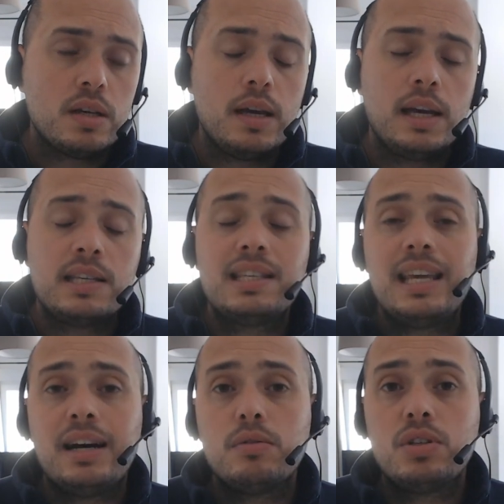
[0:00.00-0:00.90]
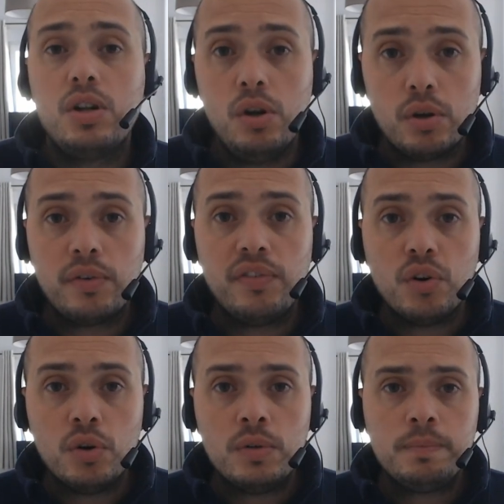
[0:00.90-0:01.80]
uh, scouts look
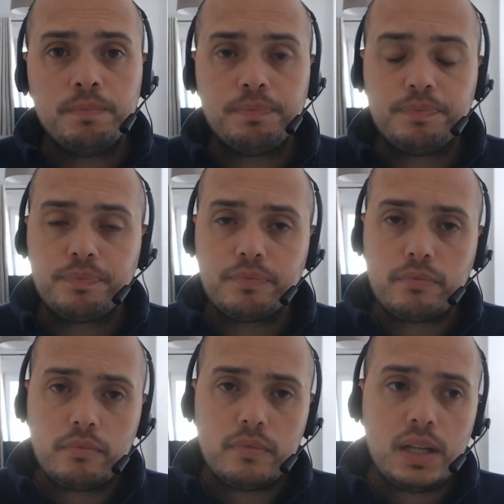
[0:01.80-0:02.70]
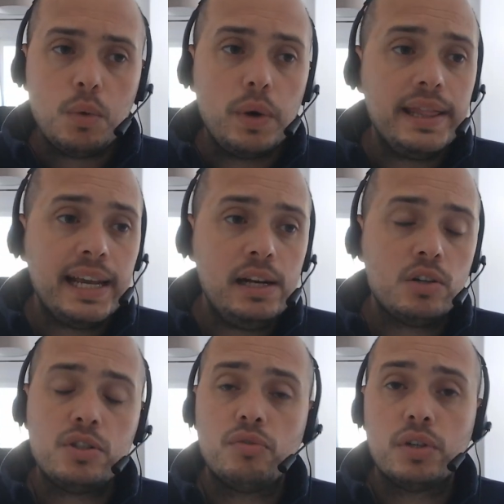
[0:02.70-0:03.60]
for when they look
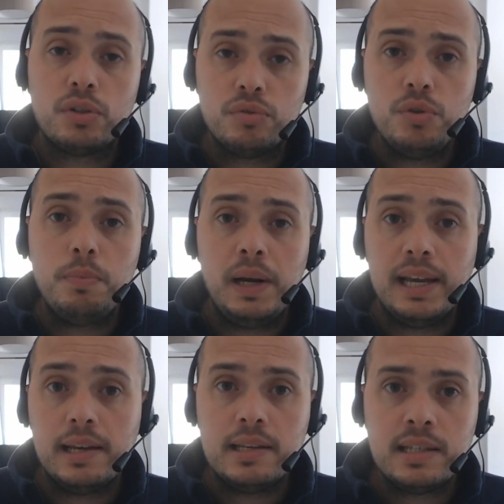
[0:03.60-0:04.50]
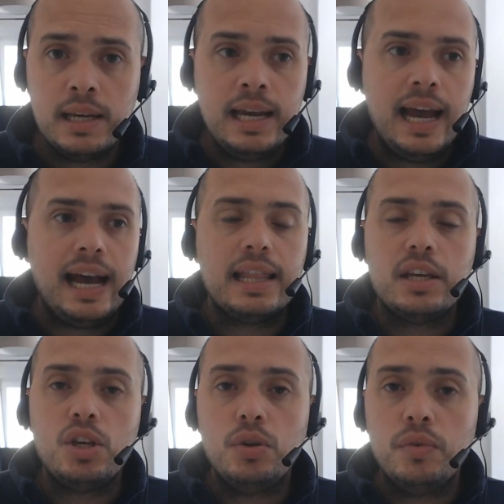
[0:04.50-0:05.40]
to recruit players at the
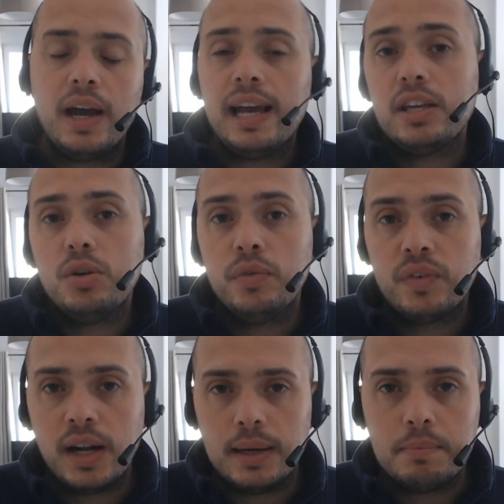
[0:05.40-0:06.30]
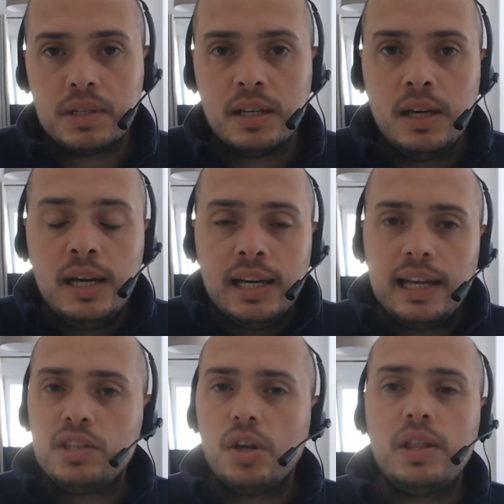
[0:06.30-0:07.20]
youth at youth clubs. Okay,
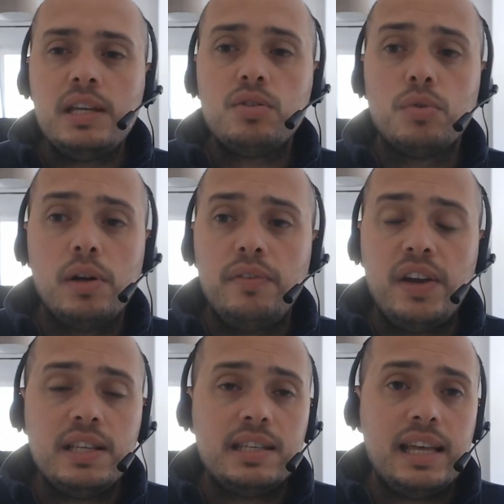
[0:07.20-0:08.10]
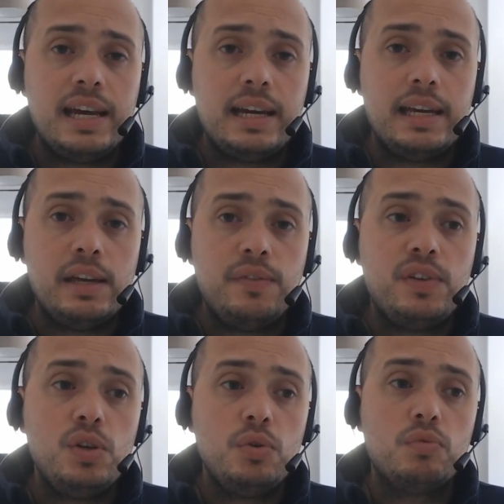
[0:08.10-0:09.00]
so these are all events that if
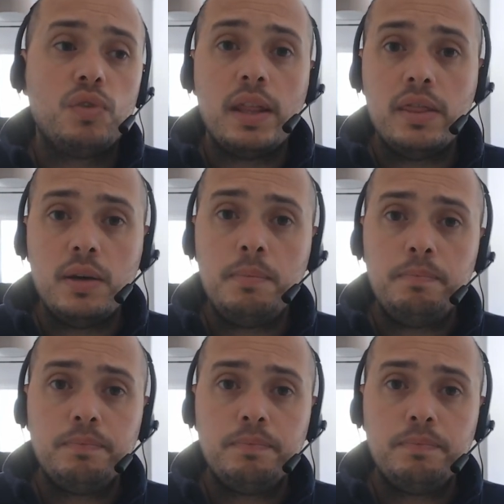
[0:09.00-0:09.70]
you run them